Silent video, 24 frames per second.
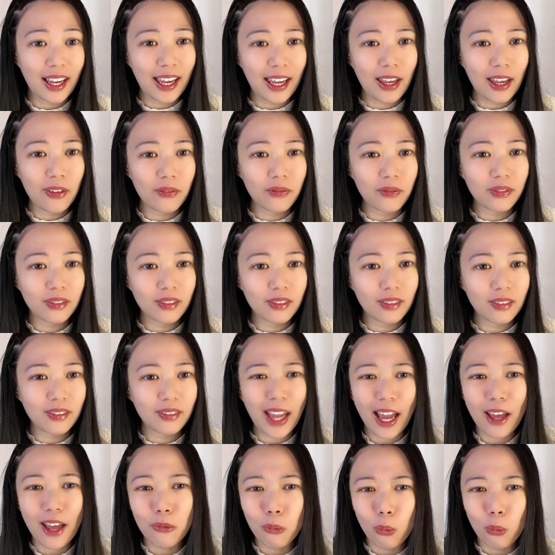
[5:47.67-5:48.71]
And
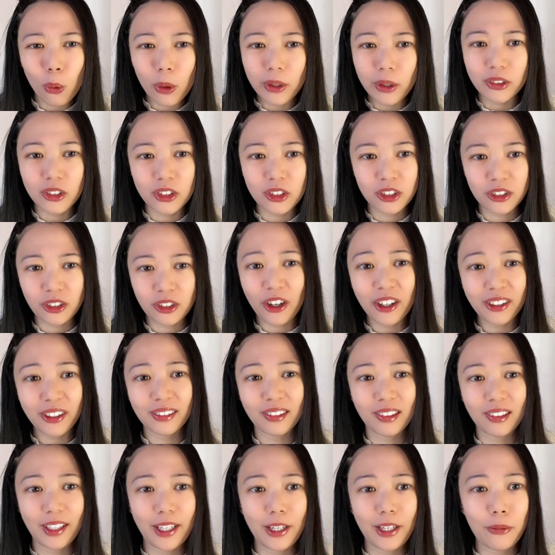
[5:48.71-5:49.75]
that wood
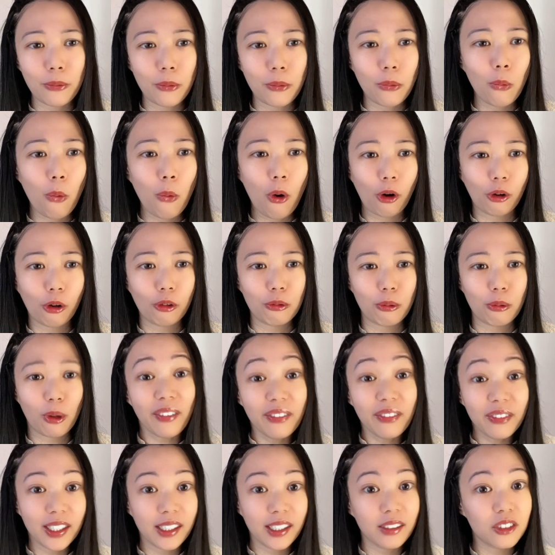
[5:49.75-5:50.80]
certainly won't
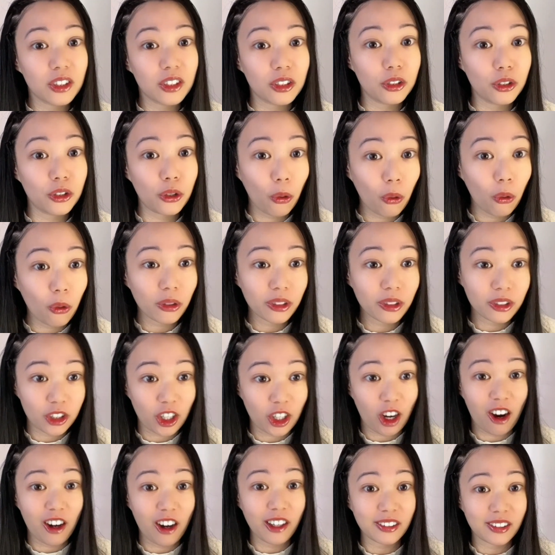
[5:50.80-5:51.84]
run into your
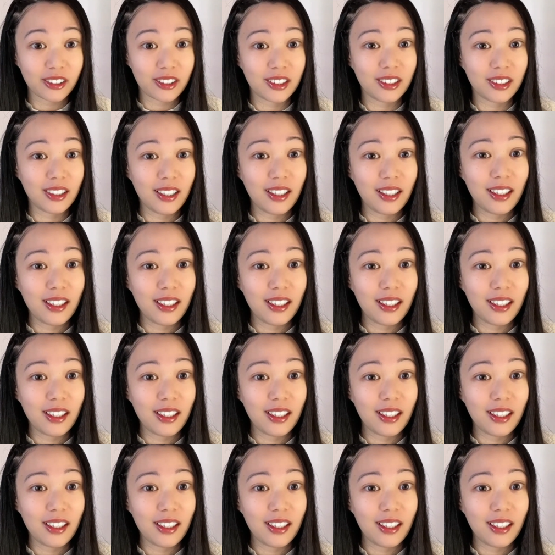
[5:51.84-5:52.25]
chart